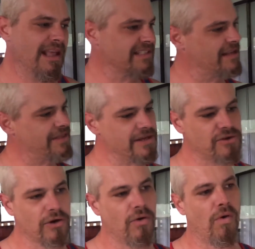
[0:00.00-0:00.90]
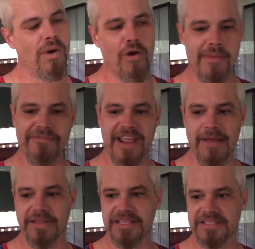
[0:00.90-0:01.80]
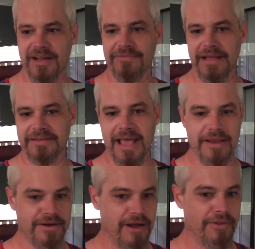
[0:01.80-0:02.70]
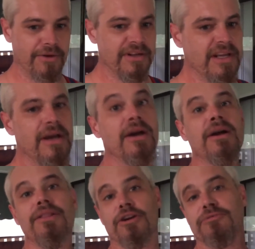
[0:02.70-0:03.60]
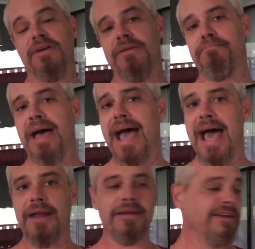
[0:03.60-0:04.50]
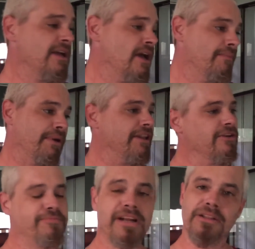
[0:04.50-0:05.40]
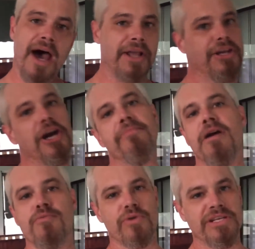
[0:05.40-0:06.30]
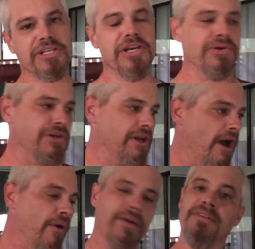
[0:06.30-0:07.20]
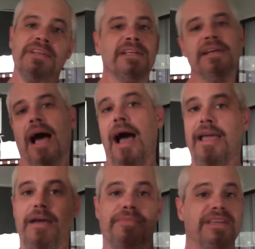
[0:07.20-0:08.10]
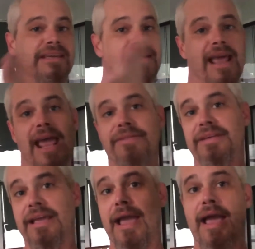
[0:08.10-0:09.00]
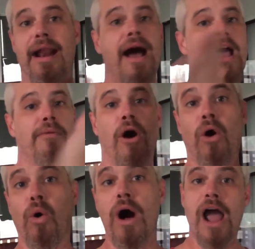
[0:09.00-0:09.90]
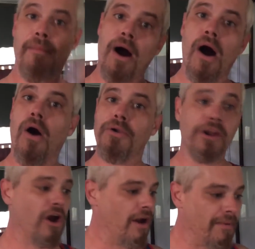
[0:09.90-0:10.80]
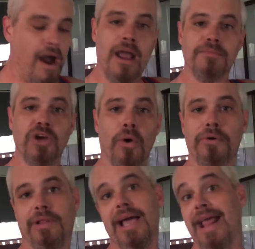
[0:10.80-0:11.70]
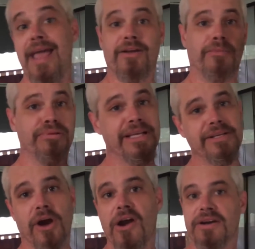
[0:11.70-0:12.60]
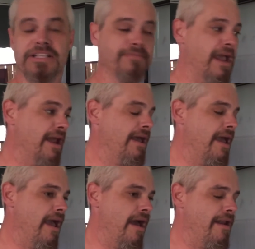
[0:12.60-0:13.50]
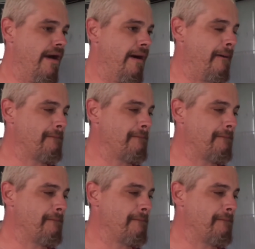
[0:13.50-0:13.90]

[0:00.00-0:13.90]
I said, things aren't going well with my family and stuff like that. You know, there's been bad, but there's been a lot of good memories too, you know, and I am the yin and the yang. I am whole. I am all, you know, I am total light and complete darkness, man. And,